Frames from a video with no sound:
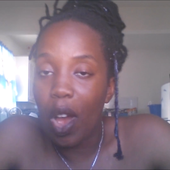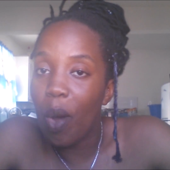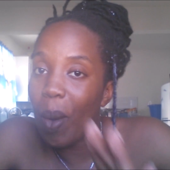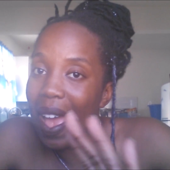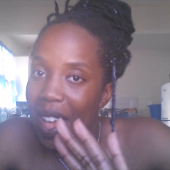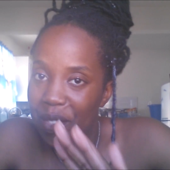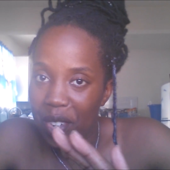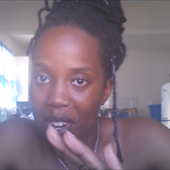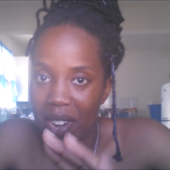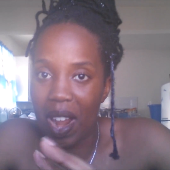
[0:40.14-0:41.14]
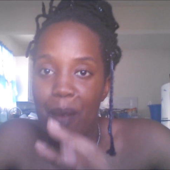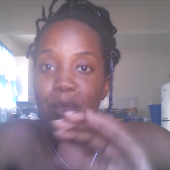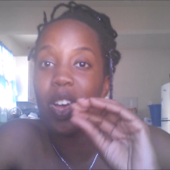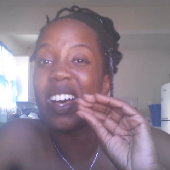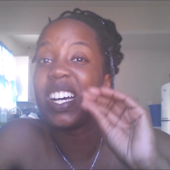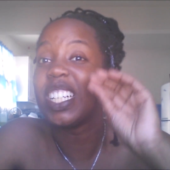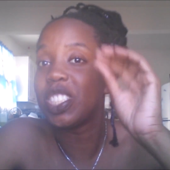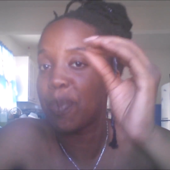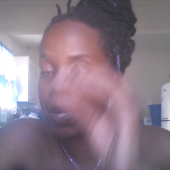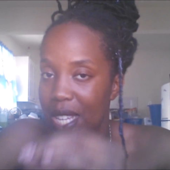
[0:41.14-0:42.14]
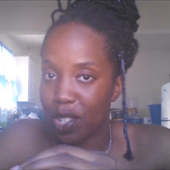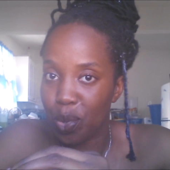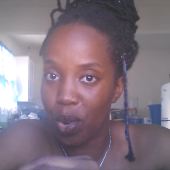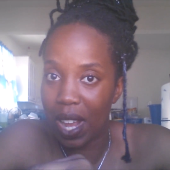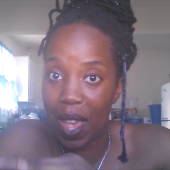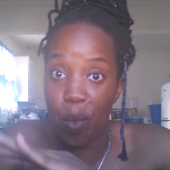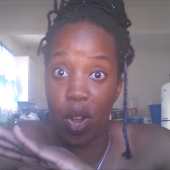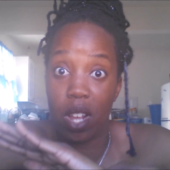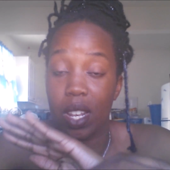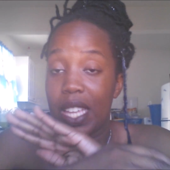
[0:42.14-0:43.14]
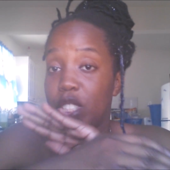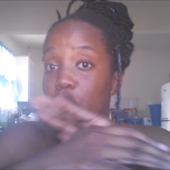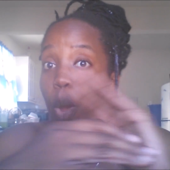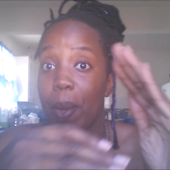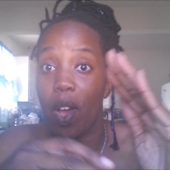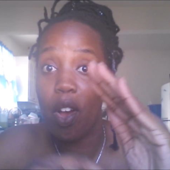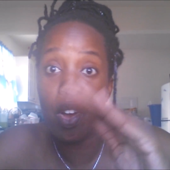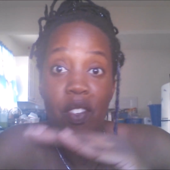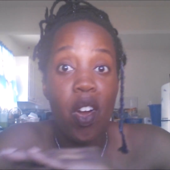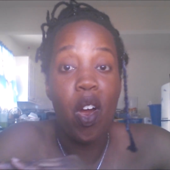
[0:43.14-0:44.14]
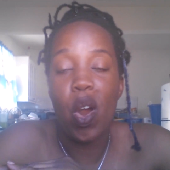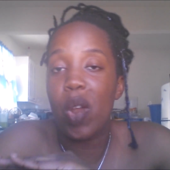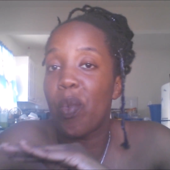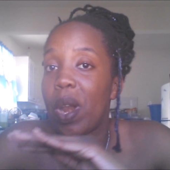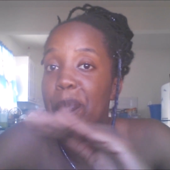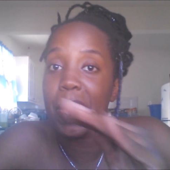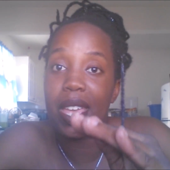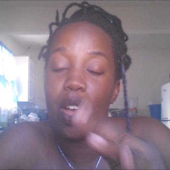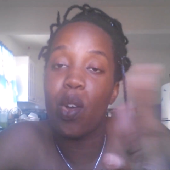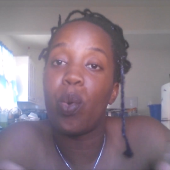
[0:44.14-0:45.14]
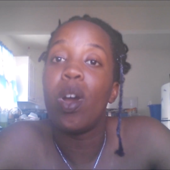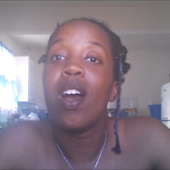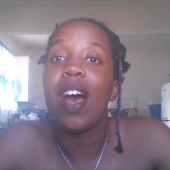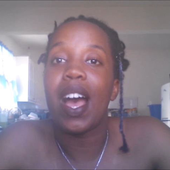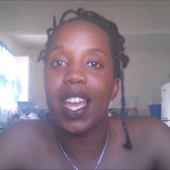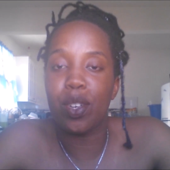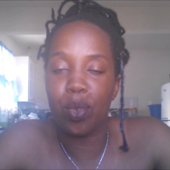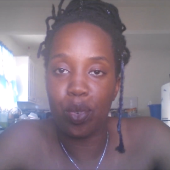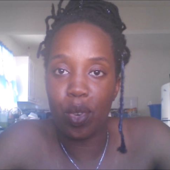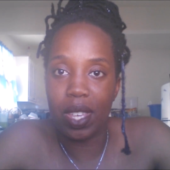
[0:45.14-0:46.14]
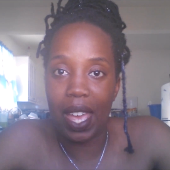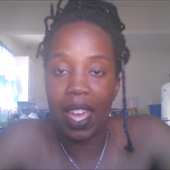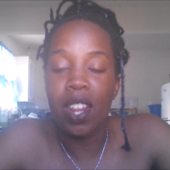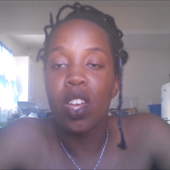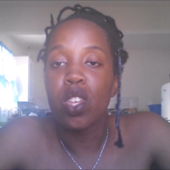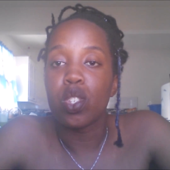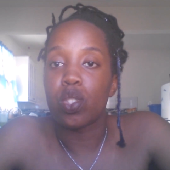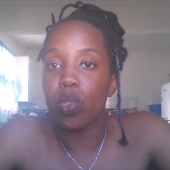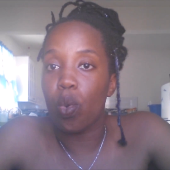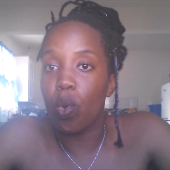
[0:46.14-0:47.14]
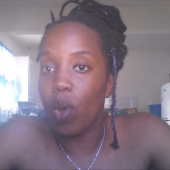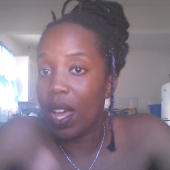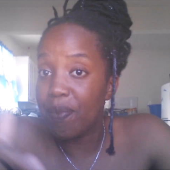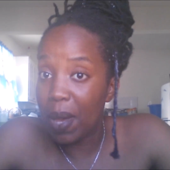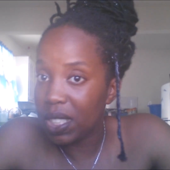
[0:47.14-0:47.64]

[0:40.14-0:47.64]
However, I'm not 100% sure that I want to like chop it off or I want to pick it out. I don't know yet. So I've